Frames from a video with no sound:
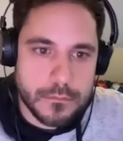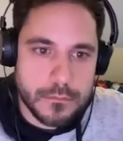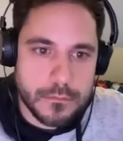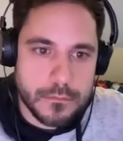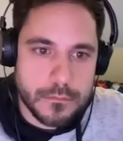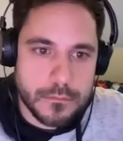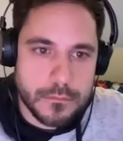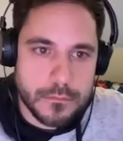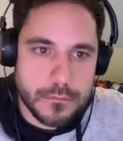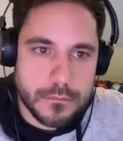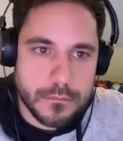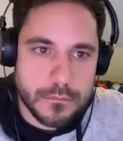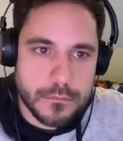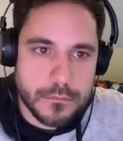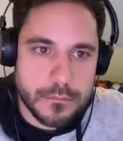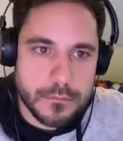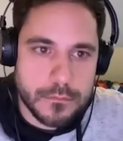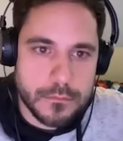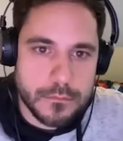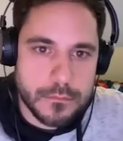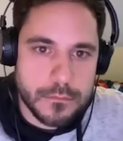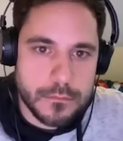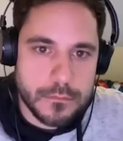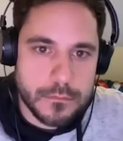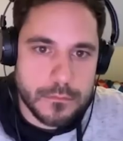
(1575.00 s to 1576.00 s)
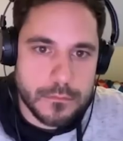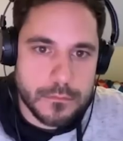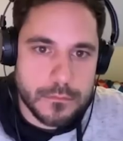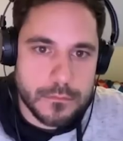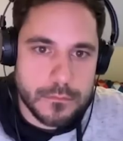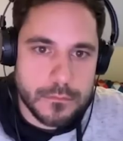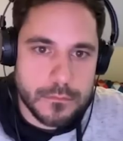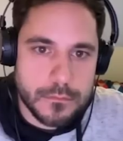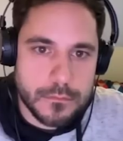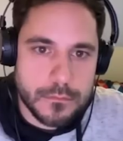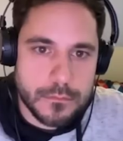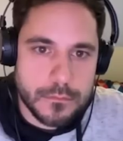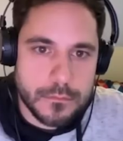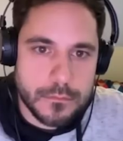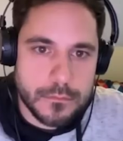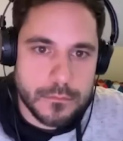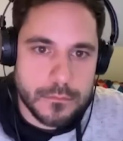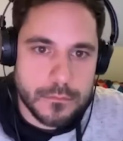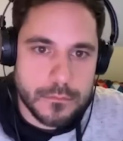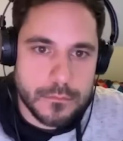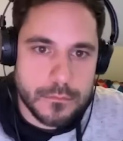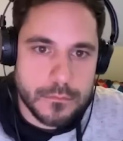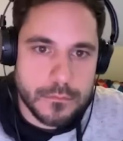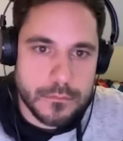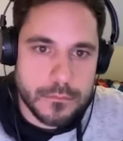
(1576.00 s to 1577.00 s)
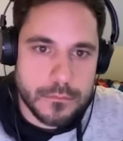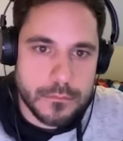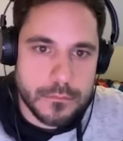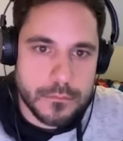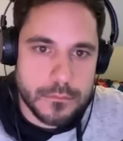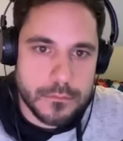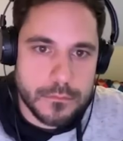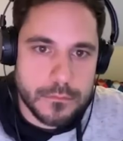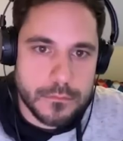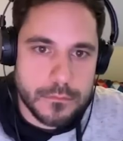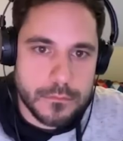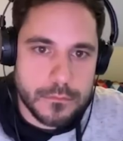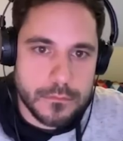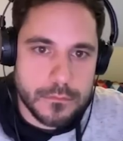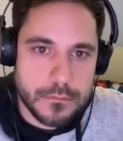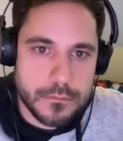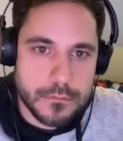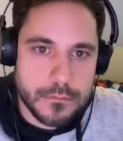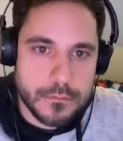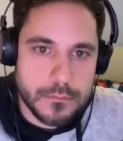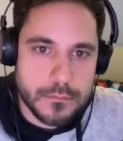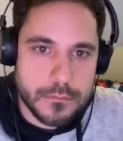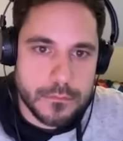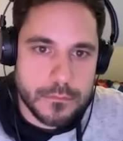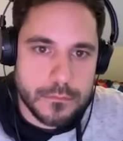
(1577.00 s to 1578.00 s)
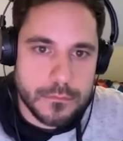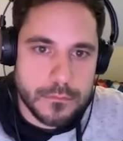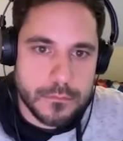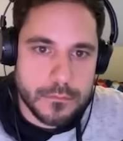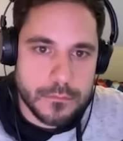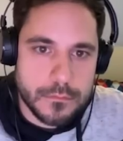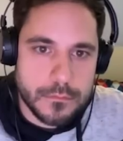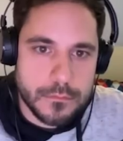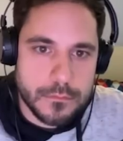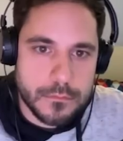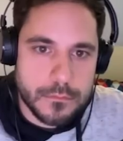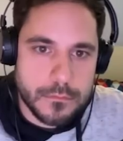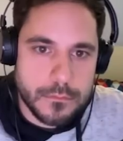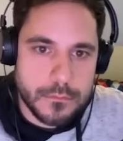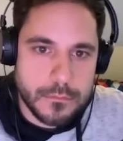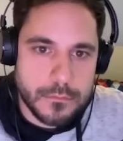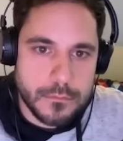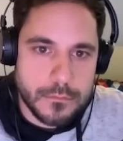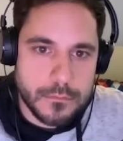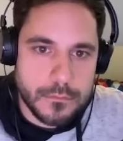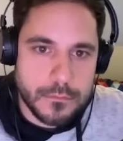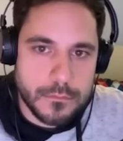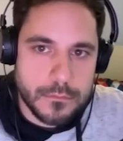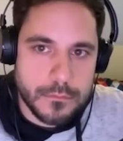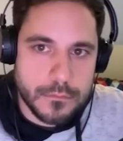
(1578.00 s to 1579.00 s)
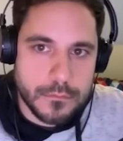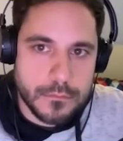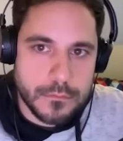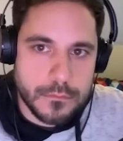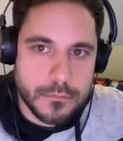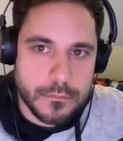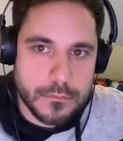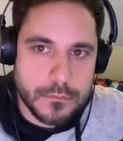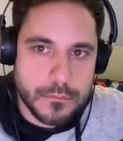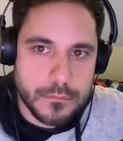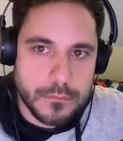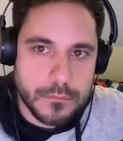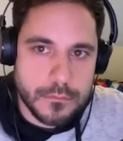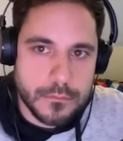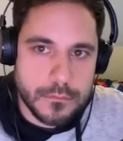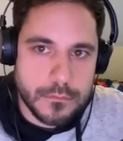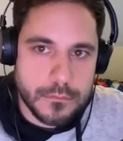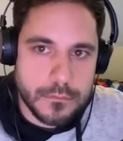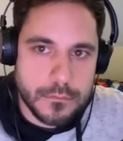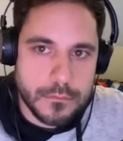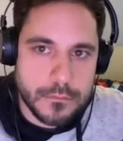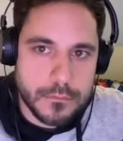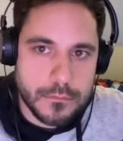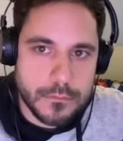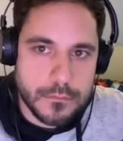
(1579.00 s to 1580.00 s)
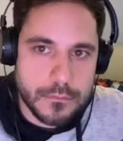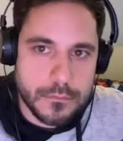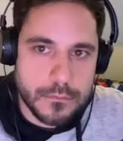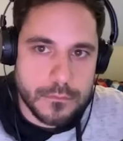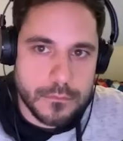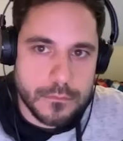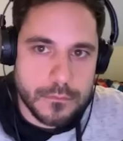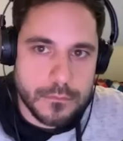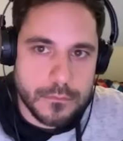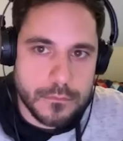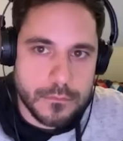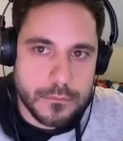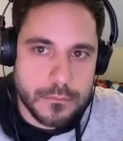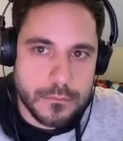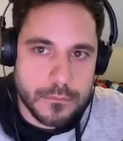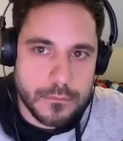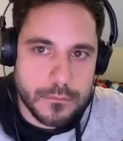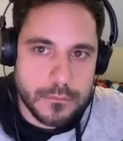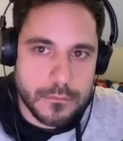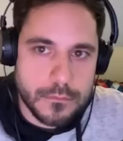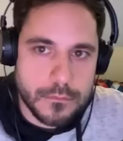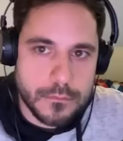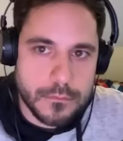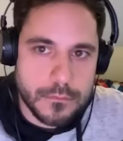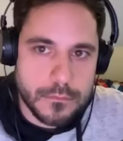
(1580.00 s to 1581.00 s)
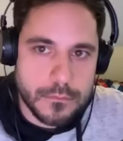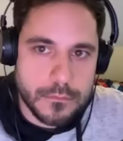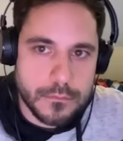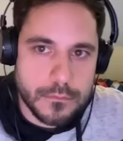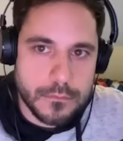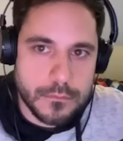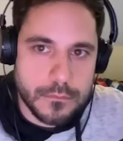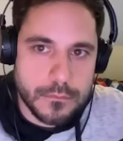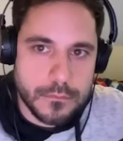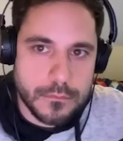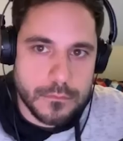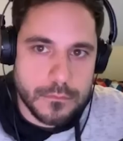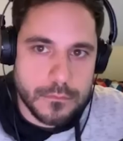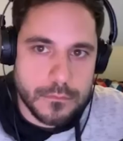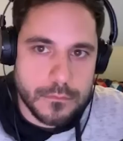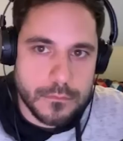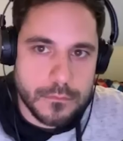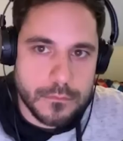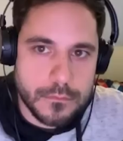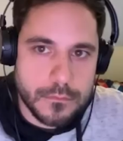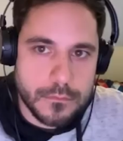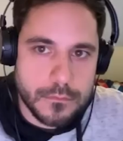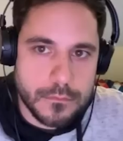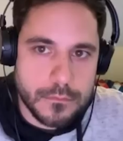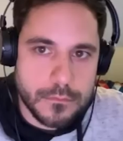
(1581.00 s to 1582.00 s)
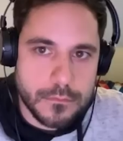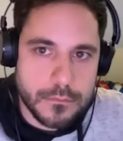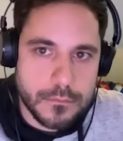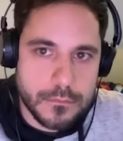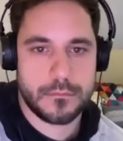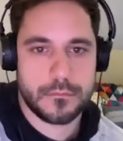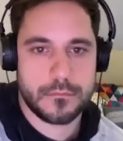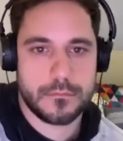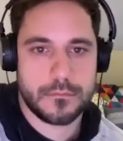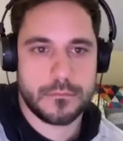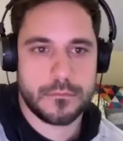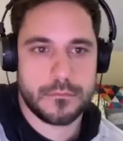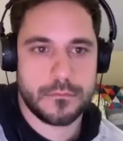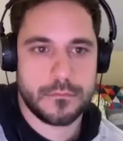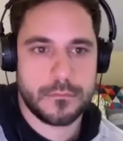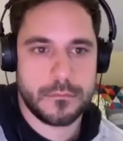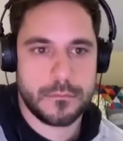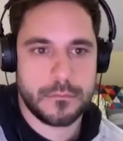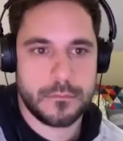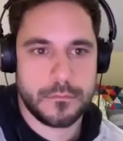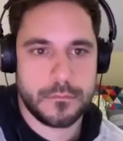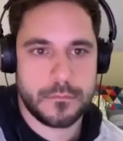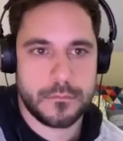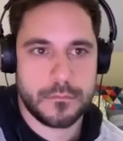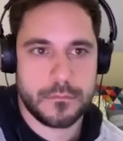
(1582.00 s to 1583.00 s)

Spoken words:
No words are spoken by the person on screen.